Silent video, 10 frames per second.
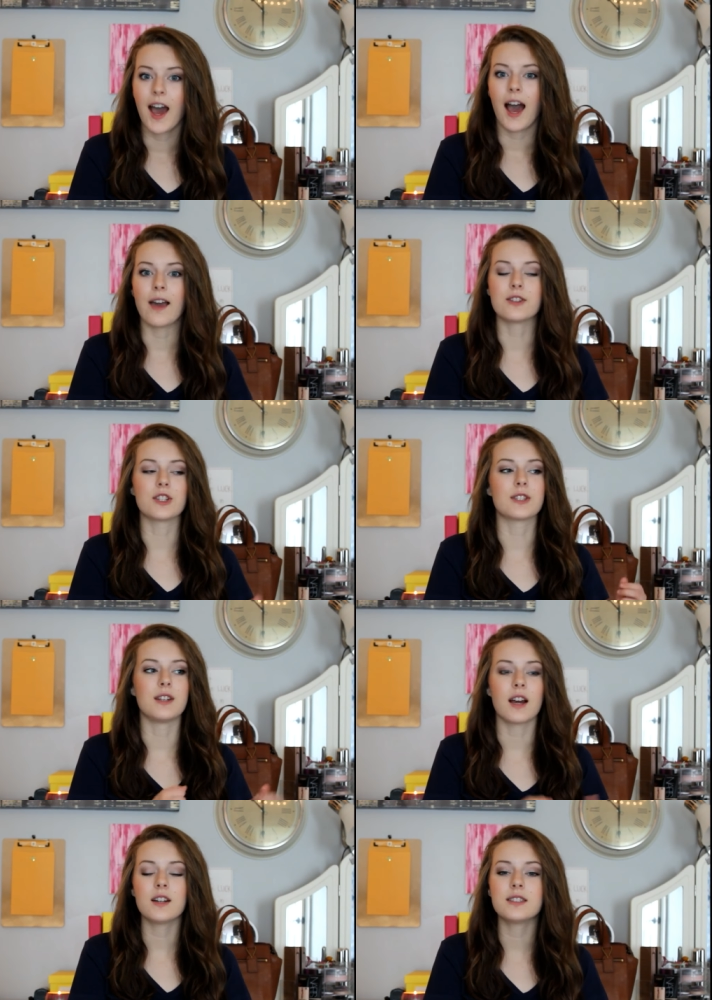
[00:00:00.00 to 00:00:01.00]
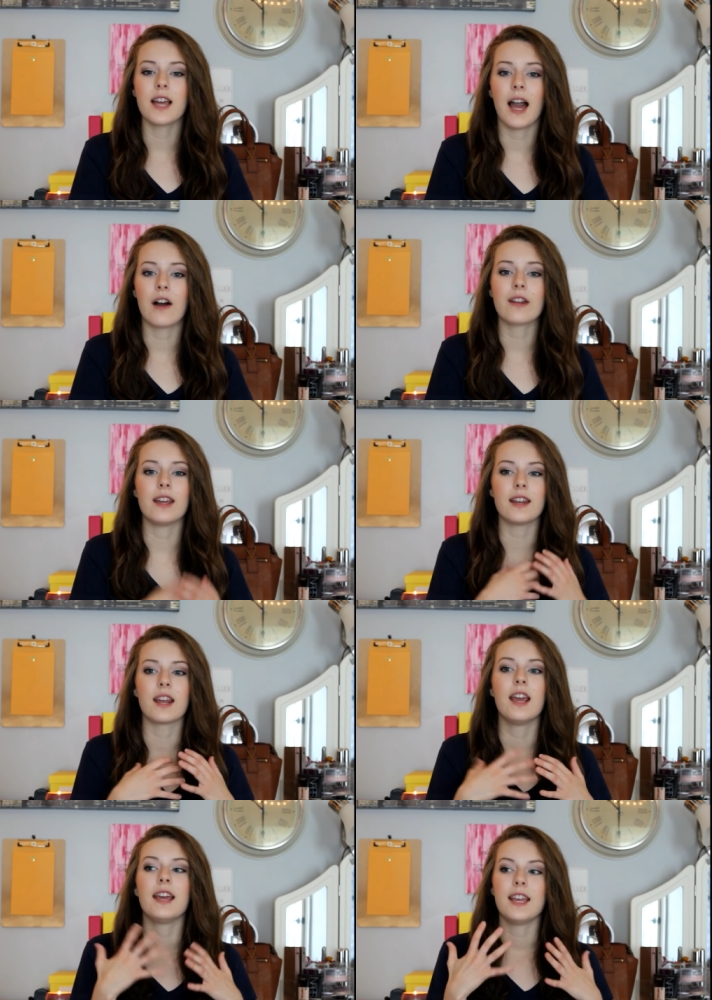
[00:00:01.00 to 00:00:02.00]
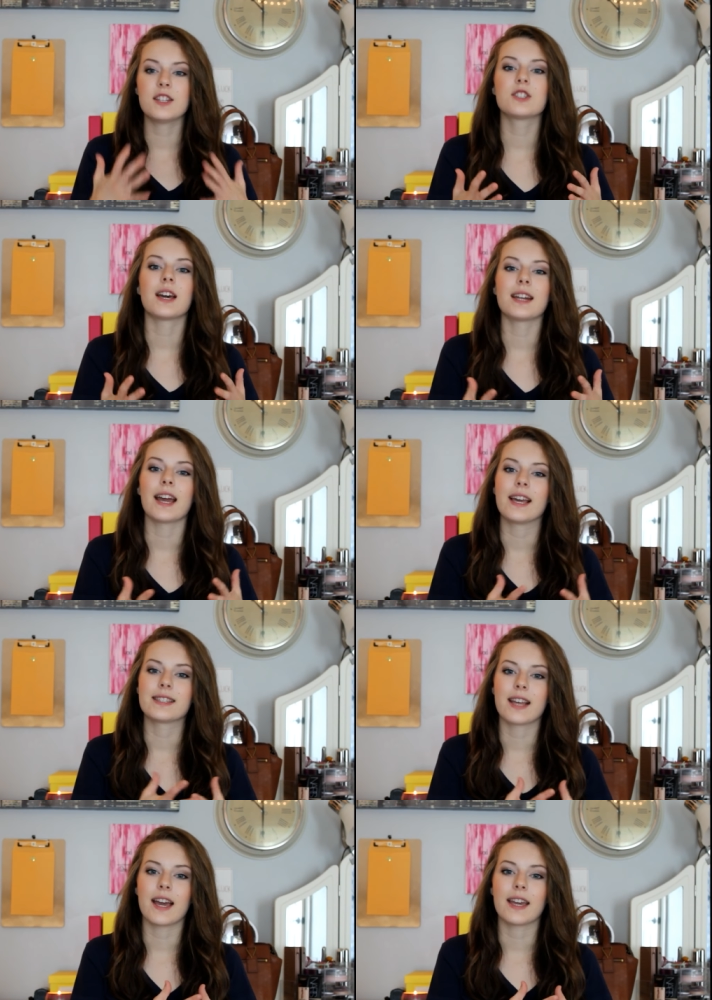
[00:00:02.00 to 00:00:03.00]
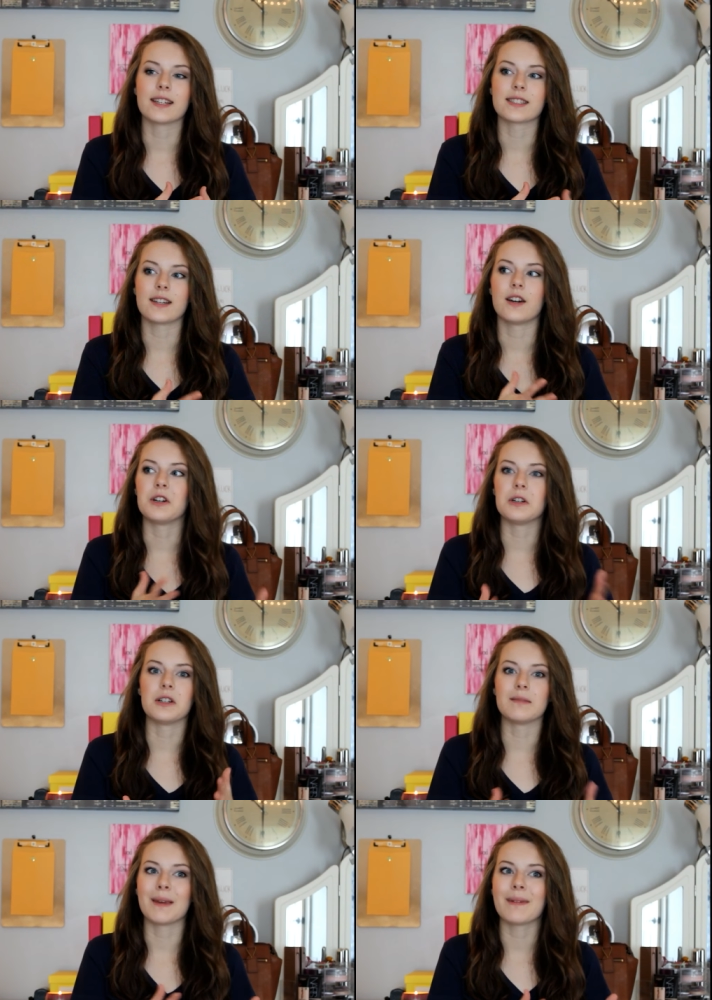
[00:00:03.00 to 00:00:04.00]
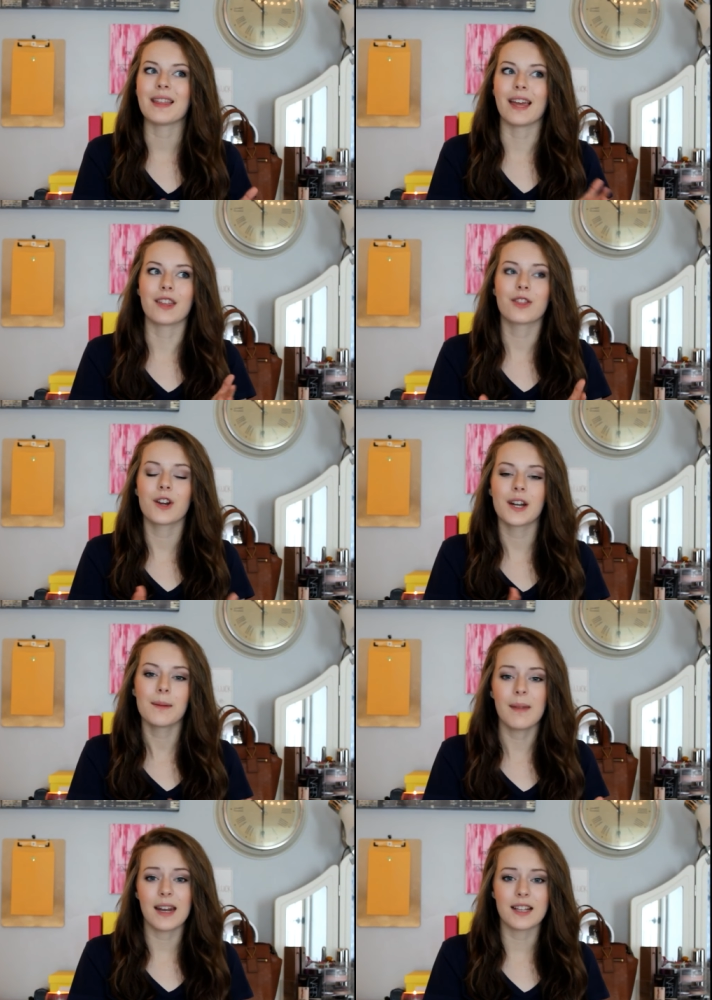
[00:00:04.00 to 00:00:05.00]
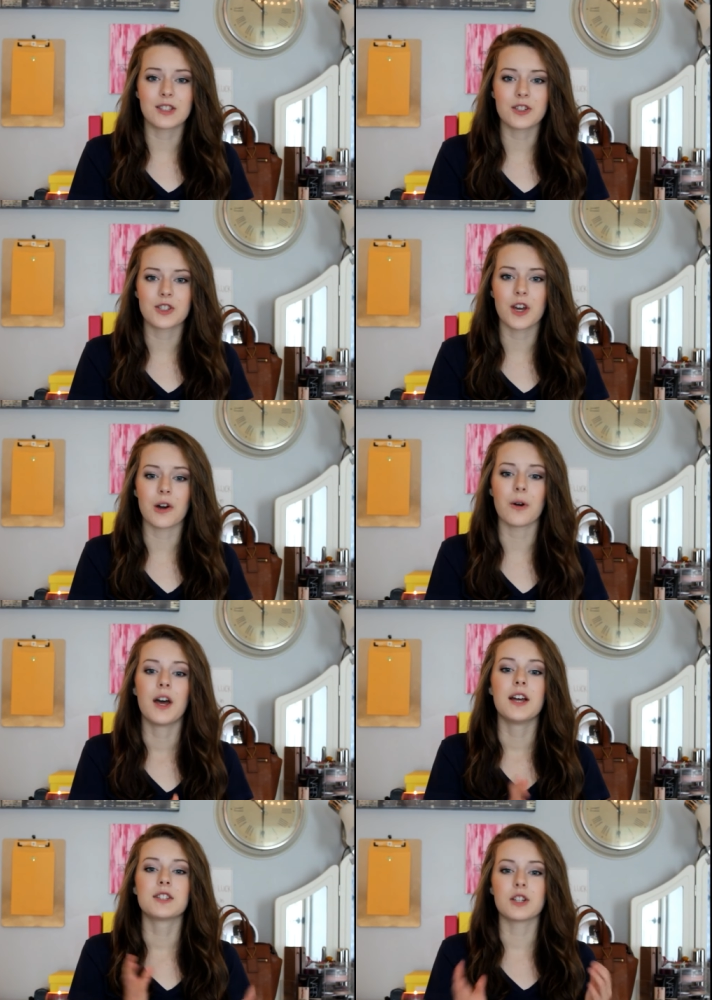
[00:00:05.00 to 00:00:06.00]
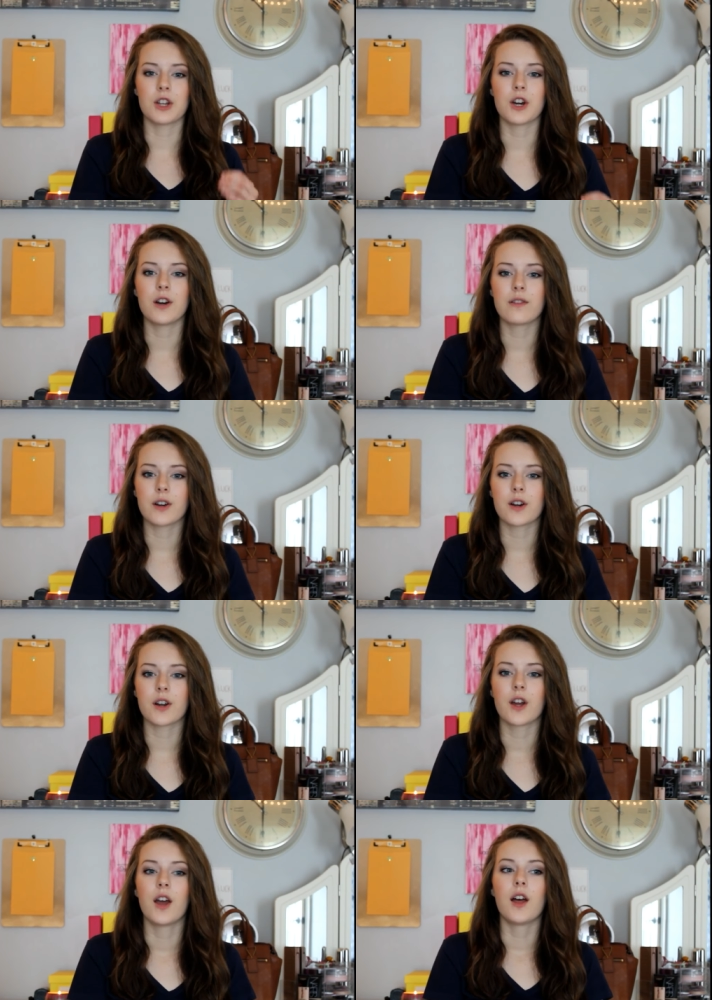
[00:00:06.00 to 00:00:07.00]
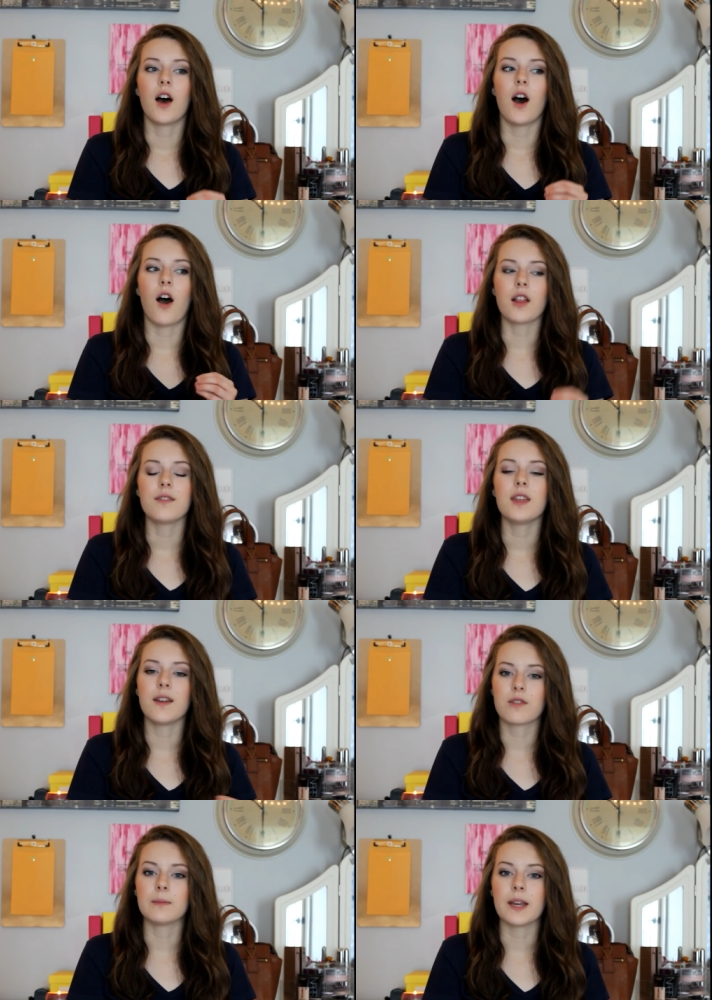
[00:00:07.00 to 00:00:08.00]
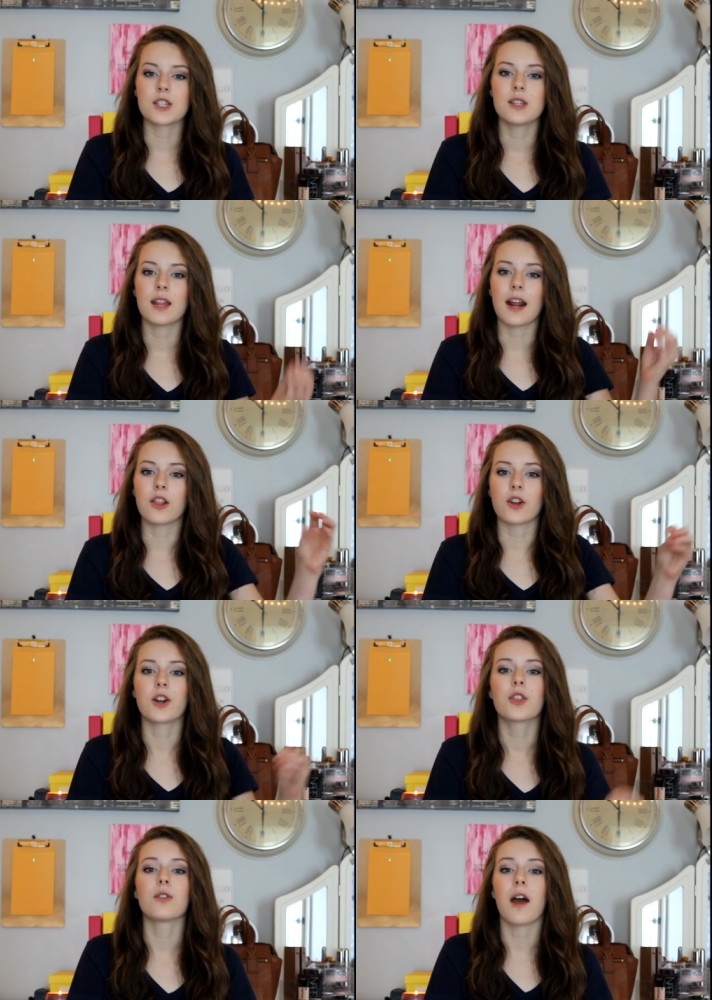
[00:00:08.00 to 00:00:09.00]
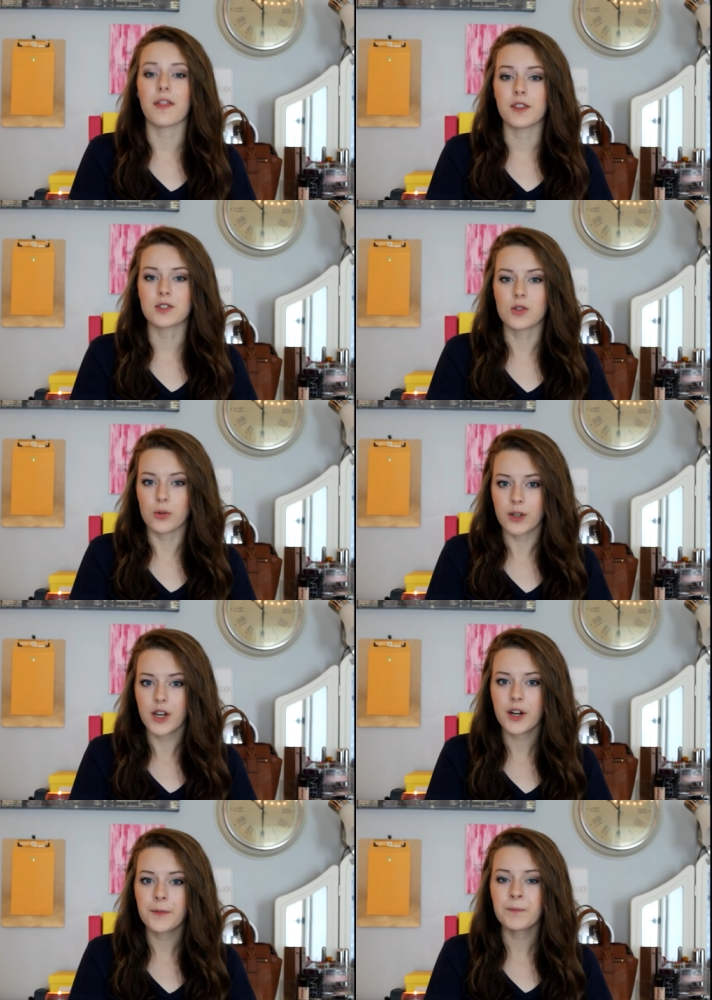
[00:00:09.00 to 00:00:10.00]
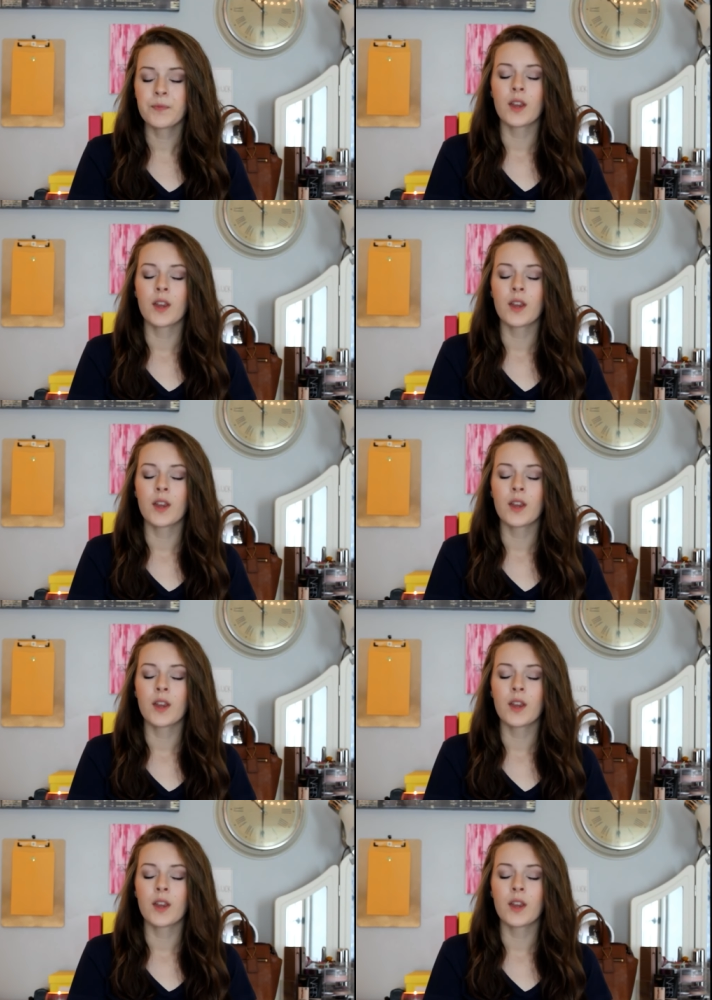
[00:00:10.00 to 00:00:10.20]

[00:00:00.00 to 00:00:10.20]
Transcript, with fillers: I just knuckled down and each night I assigned, oh, maybe like 30 minutes or so to look over all of the information that I learned throughout the school year